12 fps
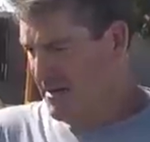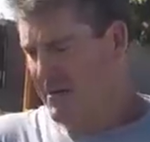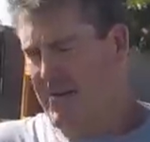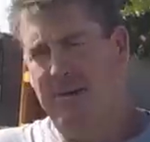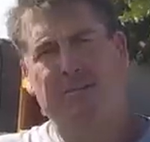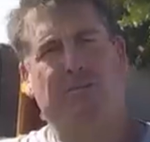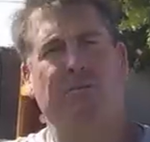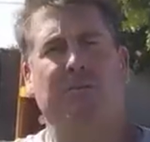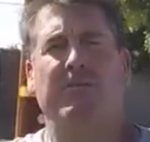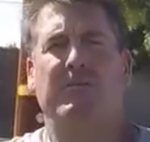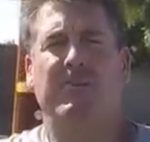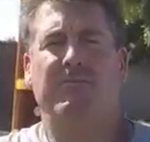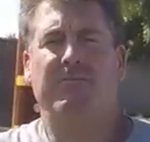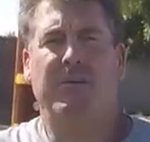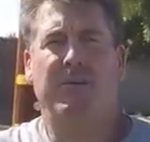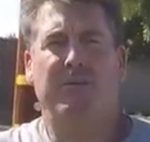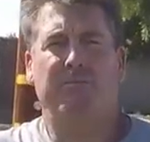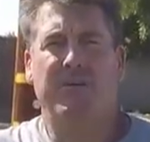get through a three foot
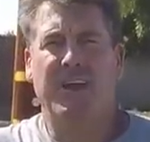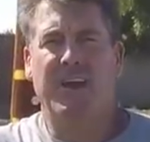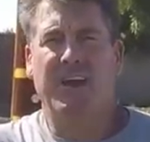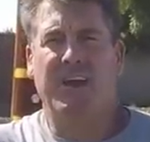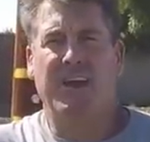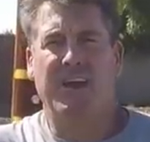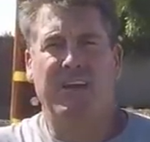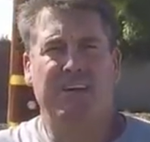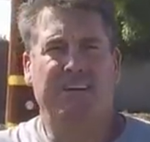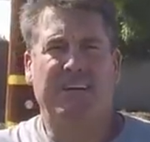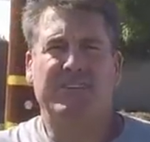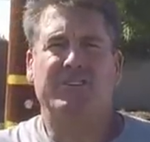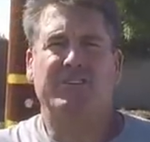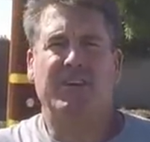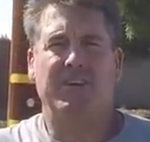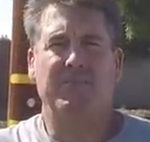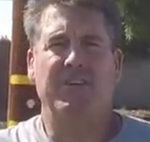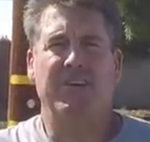opening, and uh, get the
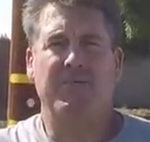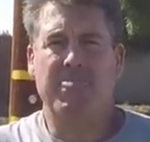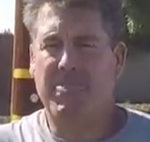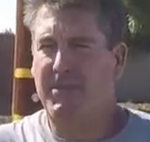job done.